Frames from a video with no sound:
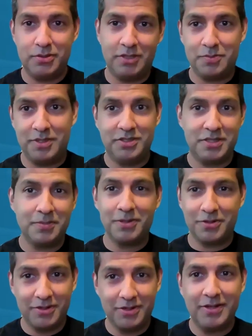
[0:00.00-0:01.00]
has been
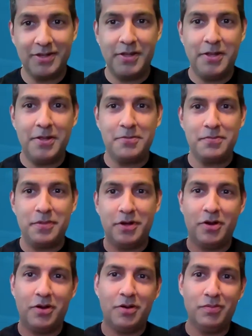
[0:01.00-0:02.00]
similar, but
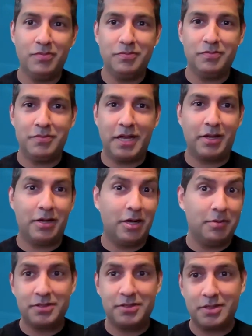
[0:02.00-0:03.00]
our
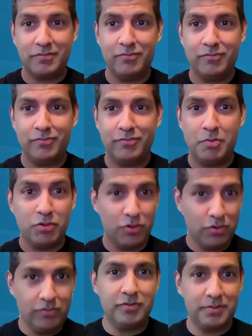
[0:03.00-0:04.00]
economics have
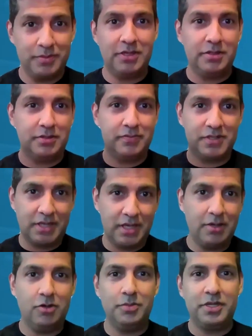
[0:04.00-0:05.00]
improved because of
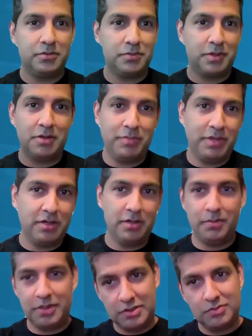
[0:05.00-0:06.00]
scale, because we got better,
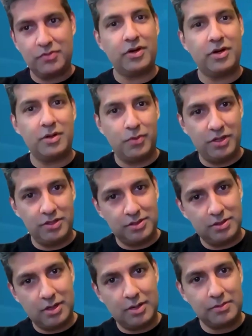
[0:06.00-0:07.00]
because we figure out ways to
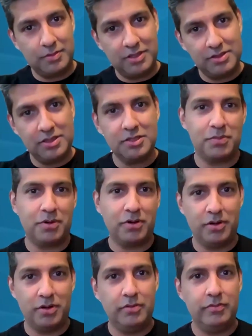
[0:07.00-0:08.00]
optimize this
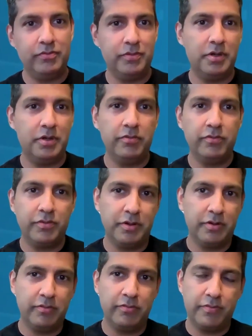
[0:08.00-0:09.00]
part of
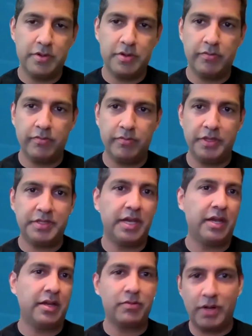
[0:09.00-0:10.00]
the
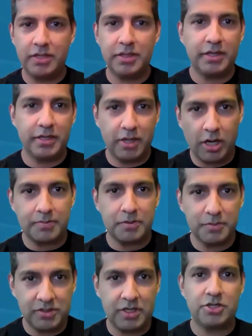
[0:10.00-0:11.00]
tech, right? Like
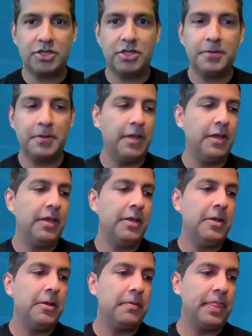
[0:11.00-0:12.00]
optimization
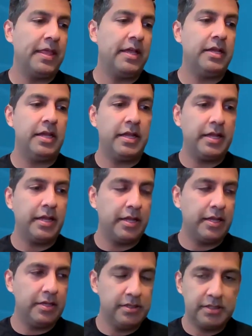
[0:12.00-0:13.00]

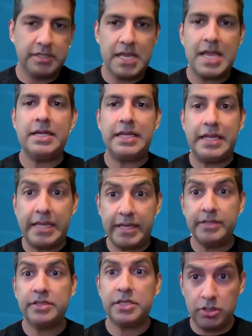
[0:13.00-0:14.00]
is an
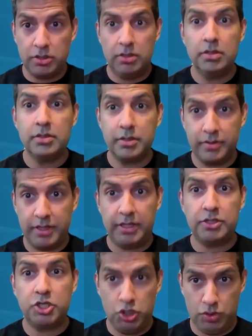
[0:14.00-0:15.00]
easier thing
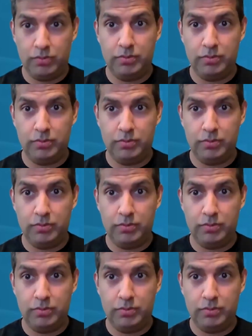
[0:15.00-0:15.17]
to do.